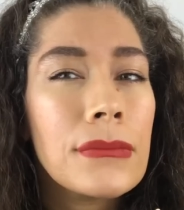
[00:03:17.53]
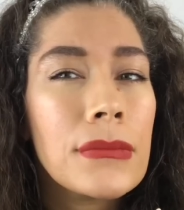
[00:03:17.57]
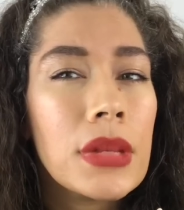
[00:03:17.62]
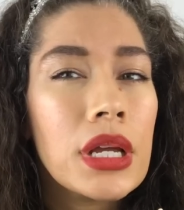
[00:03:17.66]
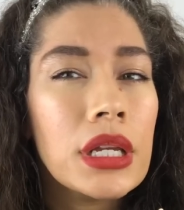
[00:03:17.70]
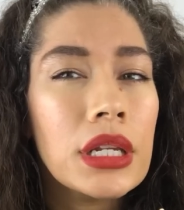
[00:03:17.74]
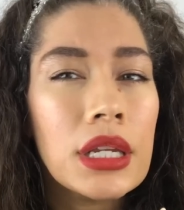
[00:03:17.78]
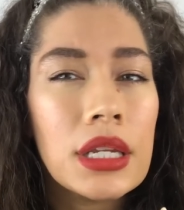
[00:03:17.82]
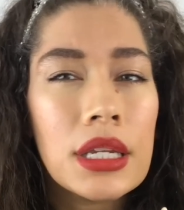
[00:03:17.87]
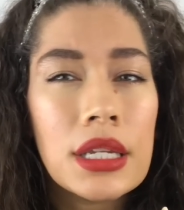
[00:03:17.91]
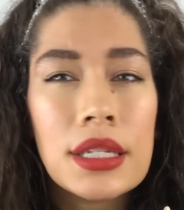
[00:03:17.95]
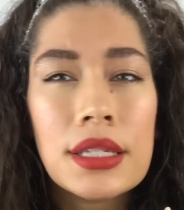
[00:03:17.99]

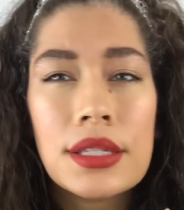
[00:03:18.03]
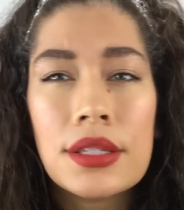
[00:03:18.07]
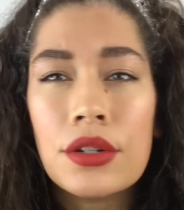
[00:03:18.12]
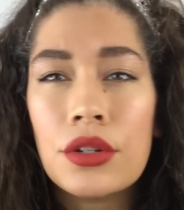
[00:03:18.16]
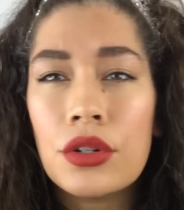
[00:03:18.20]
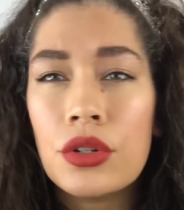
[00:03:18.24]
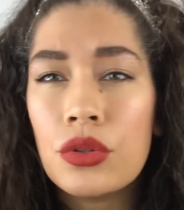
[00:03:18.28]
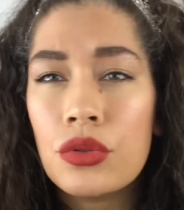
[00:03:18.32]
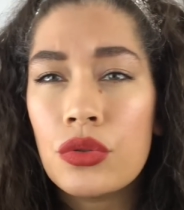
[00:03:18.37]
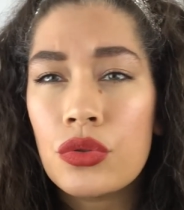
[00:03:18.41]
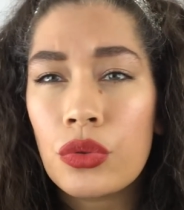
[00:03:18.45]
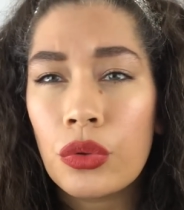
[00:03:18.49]
and it is a
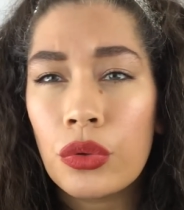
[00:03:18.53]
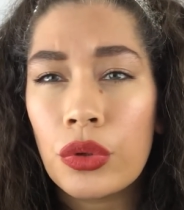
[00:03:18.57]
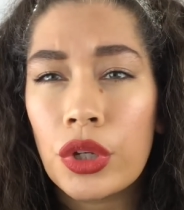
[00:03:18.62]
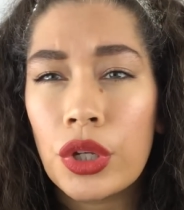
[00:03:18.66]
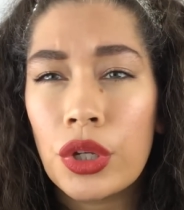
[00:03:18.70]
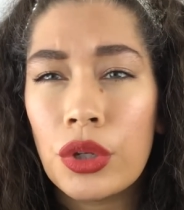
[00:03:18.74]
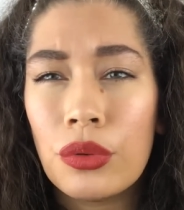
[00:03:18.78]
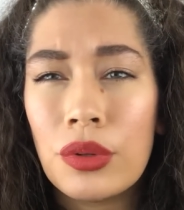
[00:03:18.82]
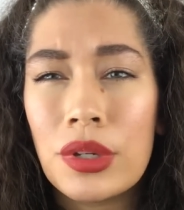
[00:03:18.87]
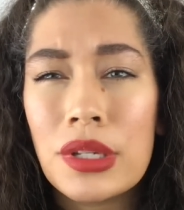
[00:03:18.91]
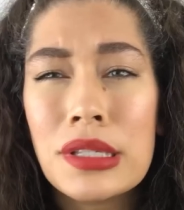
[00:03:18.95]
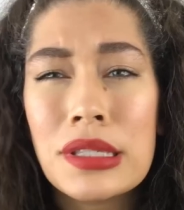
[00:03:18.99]
neutral
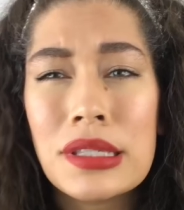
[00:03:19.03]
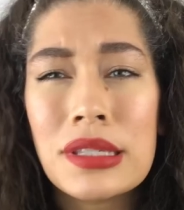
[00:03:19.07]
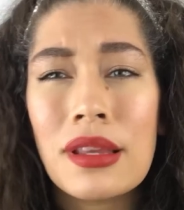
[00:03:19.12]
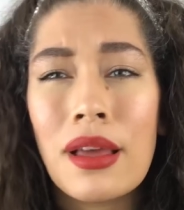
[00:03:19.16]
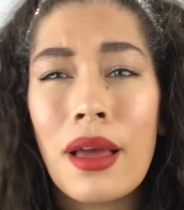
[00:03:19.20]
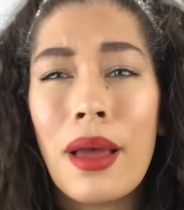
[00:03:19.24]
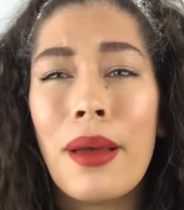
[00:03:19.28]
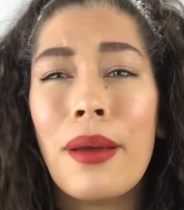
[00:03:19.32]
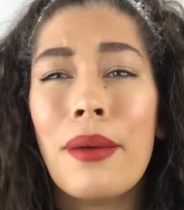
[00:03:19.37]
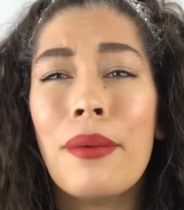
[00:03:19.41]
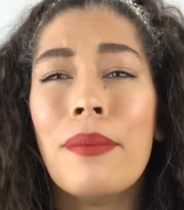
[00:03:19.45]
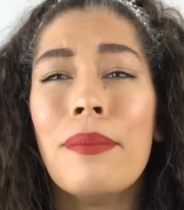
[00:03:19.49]
hue. It's
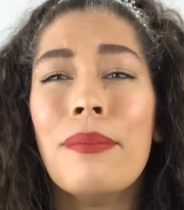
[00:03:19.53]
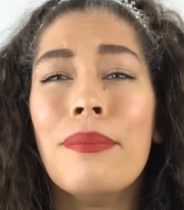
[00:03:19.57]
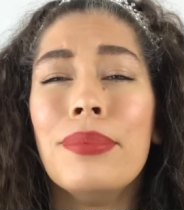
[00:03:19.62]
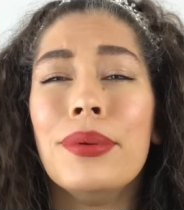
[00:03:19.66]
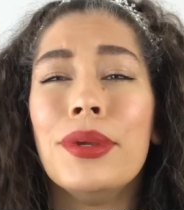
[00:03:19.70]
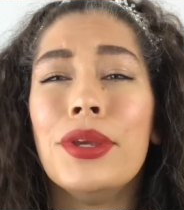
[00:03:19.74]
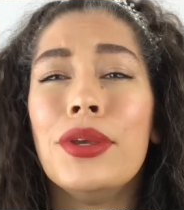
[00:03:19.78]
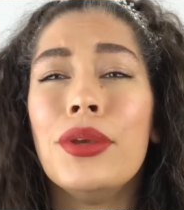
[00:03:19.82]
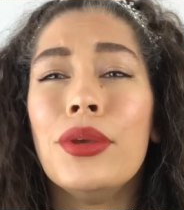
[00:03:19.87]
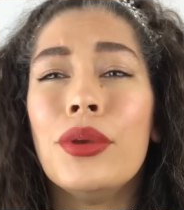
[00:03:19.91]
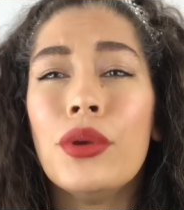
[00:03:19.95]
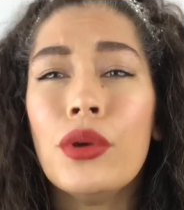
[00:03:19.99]

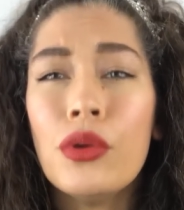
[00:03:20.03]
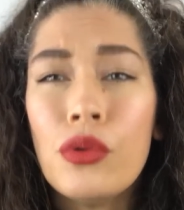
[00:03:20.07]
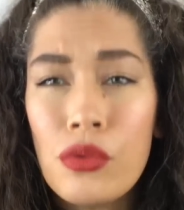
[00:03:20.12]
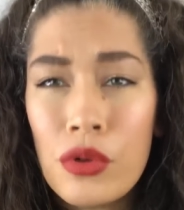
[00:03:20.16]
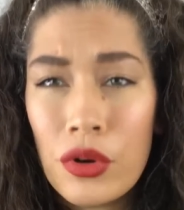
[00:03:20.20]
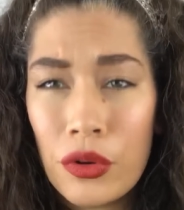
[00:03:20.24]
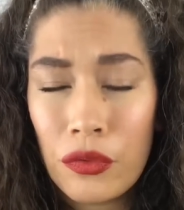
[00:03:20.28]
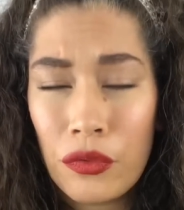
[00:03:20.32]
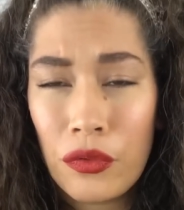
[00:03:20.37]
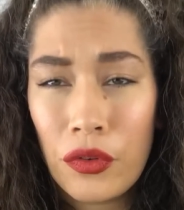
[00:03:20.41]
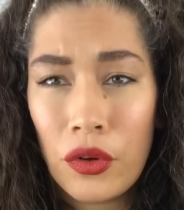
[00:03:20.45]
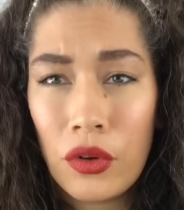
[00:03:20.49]

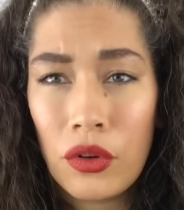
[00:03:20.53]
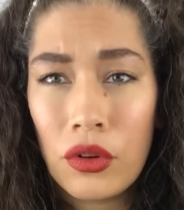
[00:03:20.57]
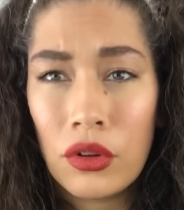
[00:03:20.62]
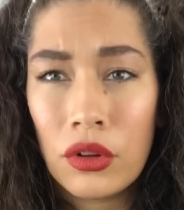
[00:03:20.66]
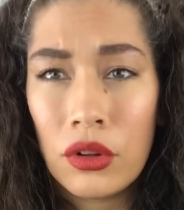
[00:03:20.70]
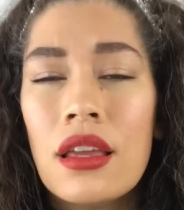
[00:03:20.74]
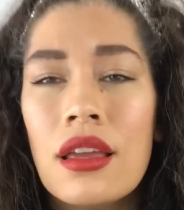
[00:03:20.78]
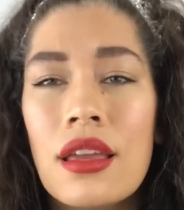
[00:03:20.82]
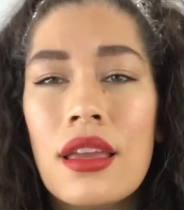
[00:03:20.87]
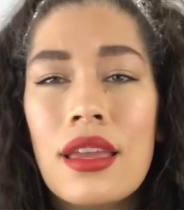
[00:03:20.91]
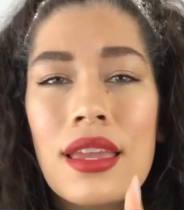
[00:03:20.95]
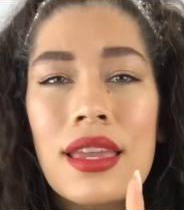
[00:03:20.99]
beautiful.
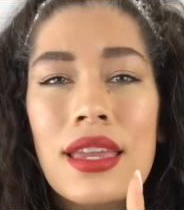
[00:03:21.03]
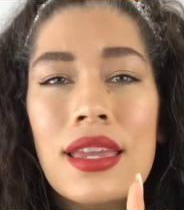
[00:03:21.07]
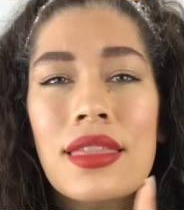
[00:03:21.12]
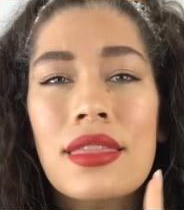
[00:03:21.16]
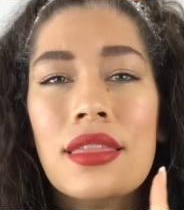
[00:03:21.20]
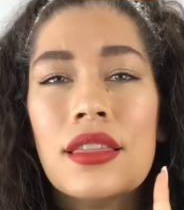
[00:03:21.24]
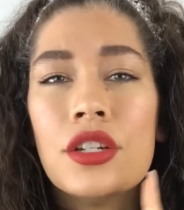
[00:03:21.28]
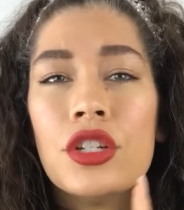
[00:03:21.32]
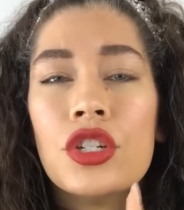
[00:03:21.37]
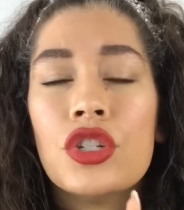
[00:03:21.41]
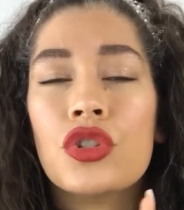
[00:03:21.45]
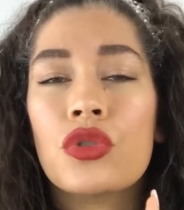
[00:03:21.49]
In
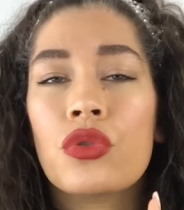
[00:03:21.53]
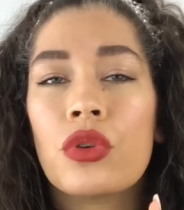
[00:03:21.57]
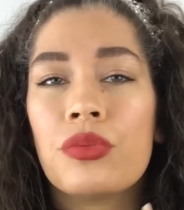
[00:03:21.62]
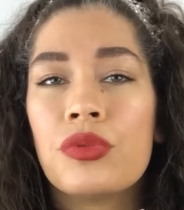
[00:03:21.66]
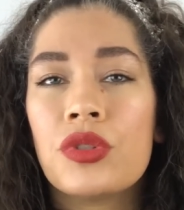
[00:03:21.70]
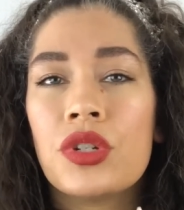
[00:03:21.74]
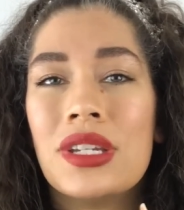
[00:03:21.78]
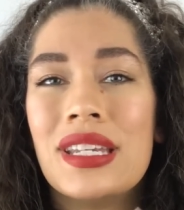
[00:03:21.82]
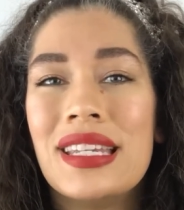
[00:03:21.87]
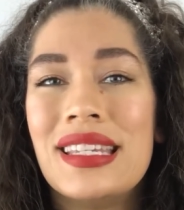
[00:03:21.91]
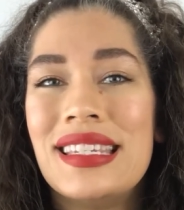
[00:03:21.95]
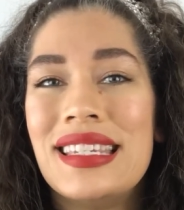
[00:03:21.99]
the
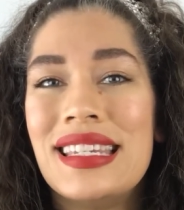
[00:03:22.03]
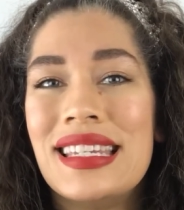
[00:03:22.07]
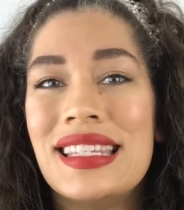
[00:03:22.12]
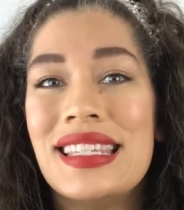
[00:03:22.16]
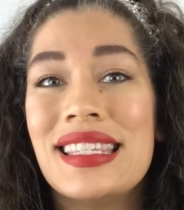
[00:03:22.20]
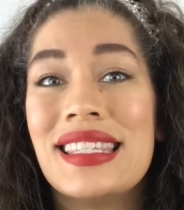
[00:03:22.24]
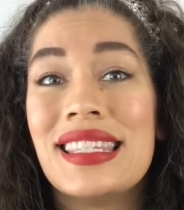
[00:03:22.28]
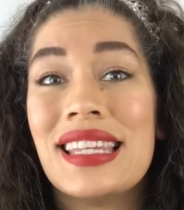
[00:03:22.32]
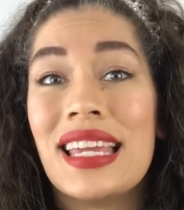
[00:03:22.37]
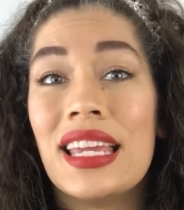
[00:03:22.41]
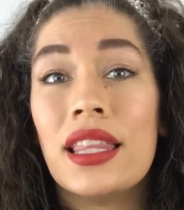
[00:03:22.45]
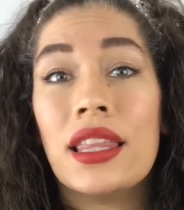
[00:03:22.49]
description, it did
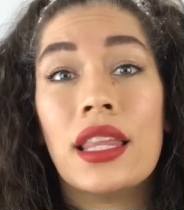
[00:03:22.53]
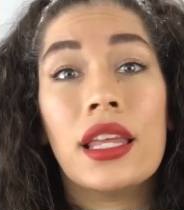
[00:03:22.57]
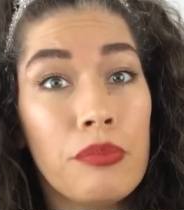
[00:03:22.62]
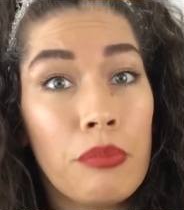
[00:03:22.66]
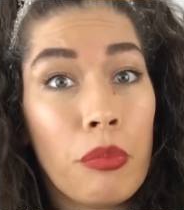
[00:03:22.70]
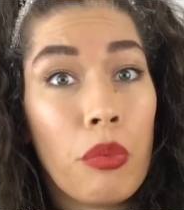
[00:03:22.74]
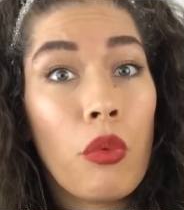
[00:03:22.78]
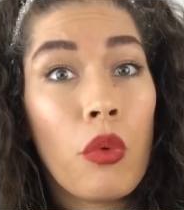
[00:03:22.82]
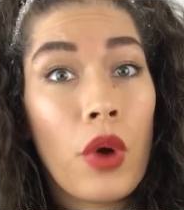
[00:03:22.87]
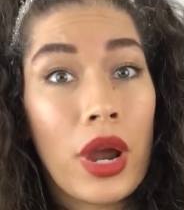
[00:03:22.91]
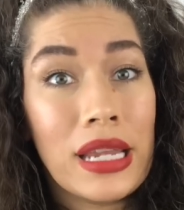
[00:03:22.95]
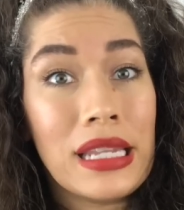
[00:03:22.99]
say that
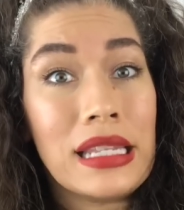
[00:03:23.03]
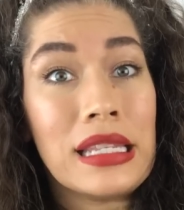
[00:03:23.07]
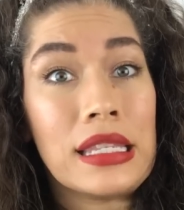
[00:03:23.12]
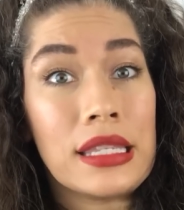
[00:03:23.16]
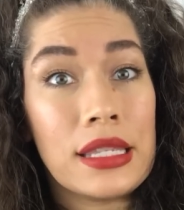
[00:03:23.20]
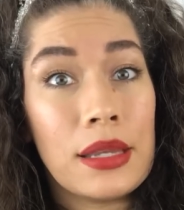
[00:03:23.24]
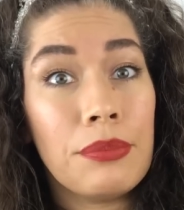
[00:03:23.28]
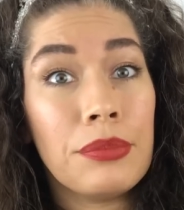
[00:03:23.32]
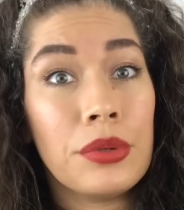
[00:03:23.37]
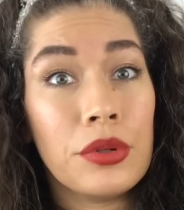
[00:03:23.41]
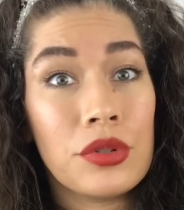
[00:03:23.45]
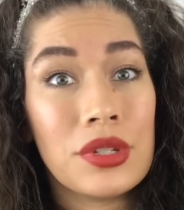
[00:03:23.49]
it brightens
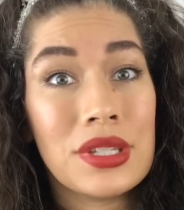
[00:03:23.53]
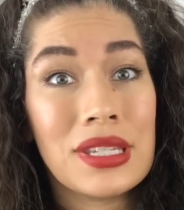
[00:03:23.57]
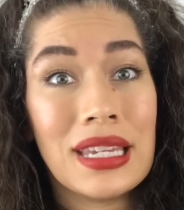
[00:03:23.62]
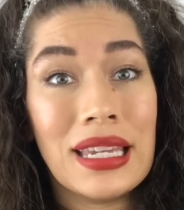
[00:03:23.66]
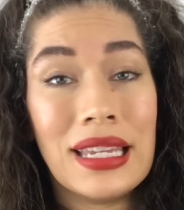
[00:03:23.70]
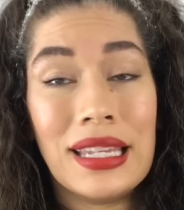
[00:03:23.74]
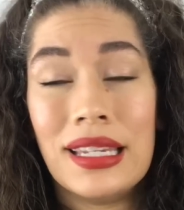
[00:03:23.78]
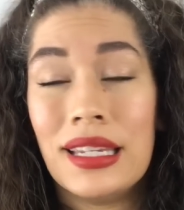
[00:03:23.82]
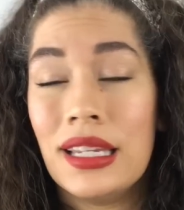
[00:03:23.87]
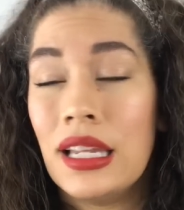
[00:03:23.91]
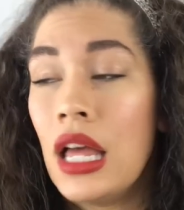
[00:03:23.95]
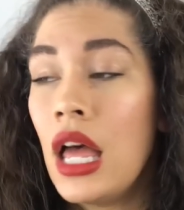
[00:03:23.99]
up your
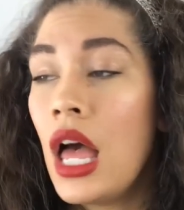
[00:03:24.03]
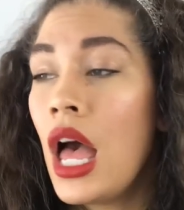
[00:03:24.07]
skin.